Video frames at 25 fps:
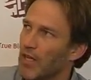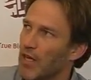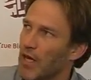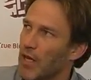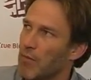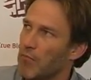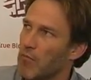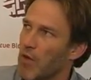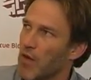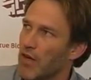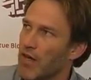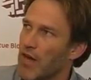
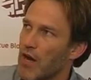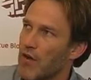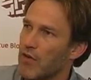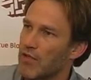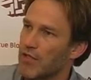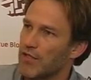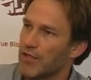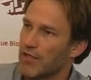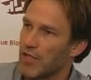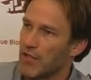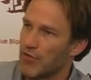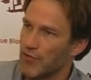And my
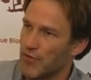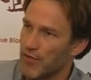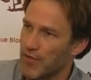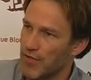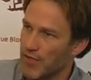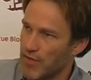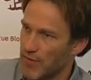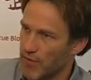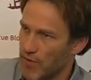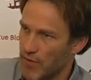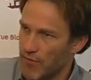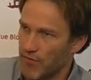character's
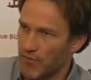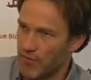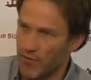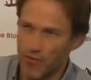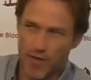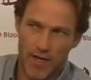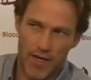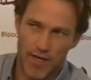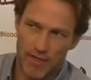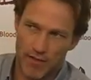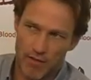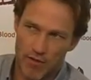
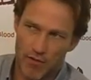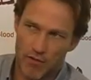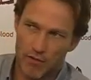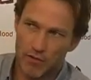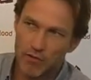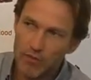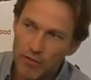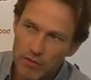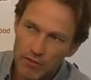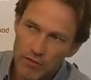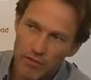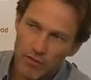173 years
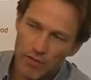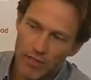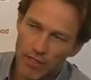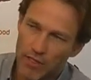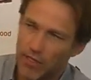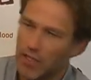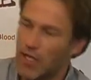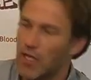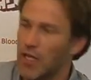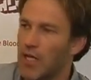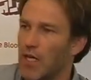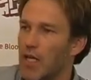old.
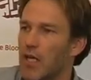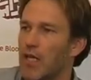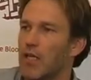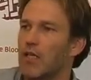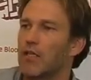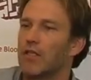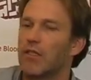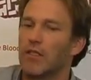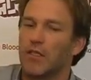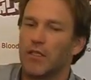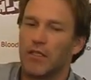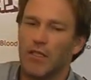I
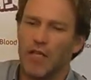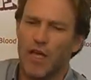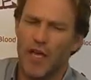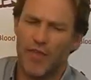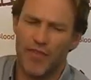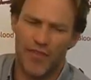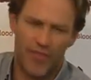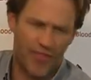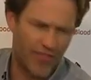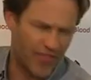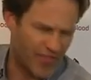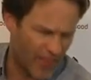
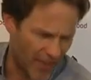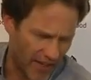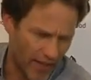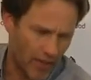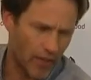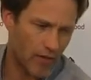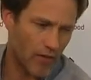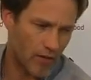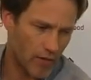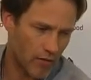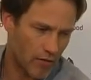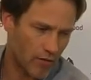
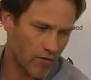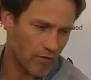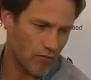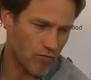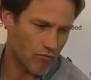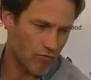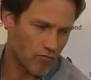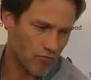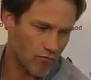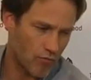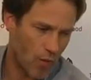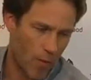think
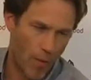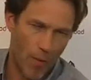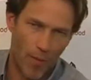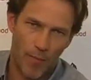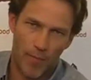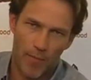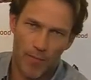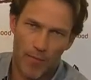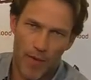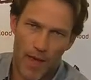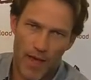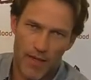Robert
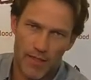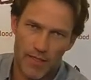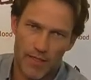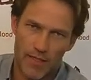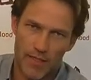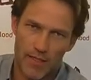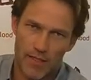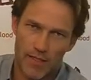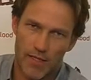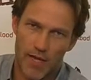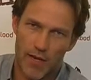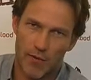
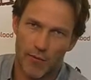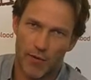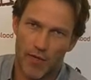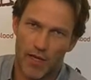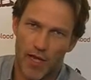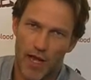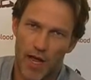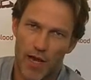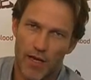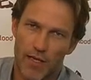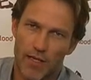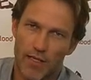Pattinson's
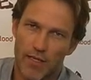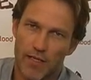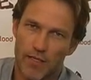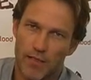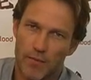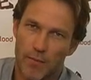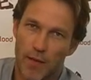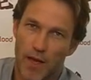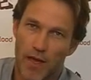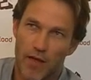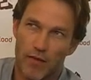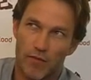Edward Cullen
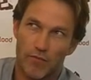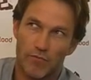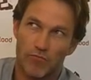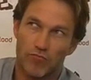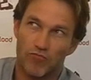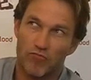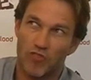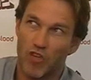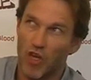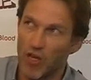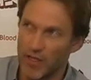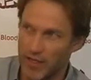is about
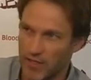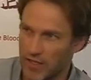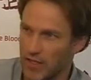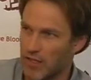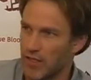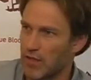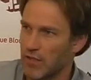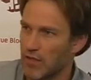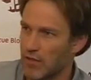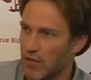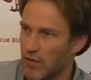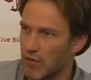
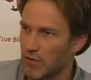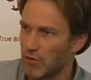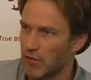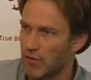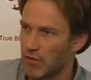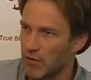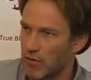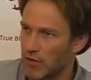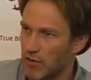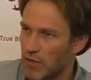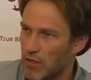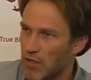90 years
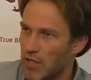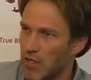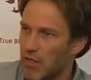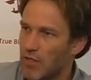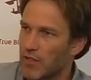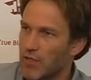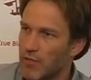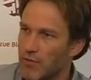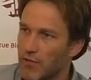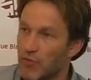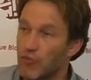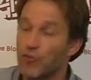old.
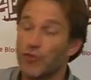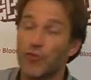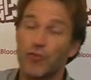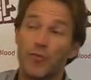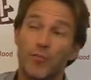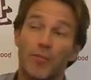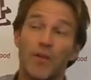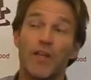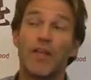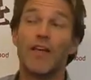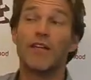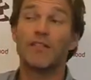So in
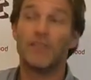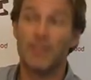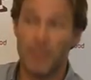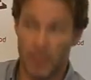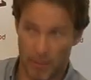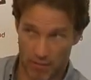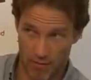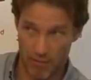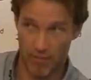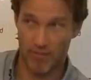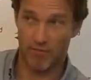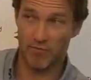True Blood
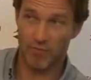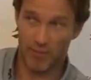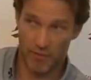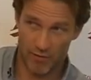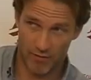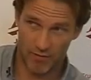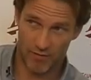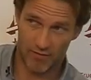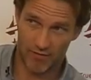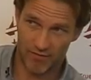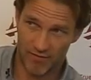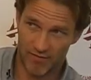
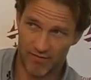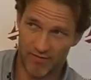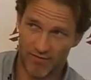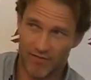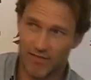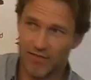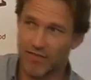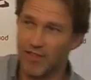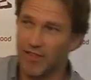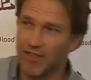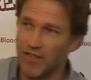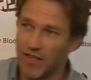terms,
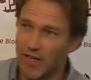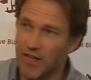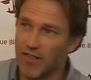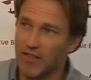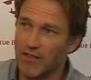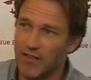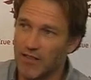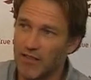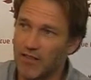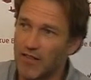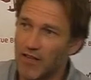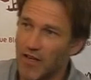
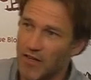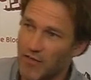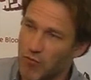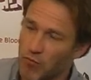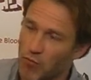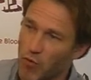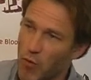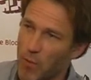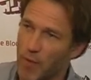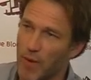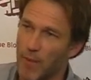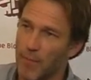I'd
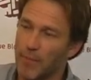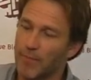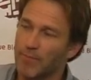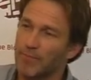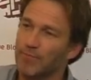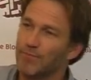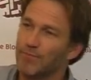whoop him.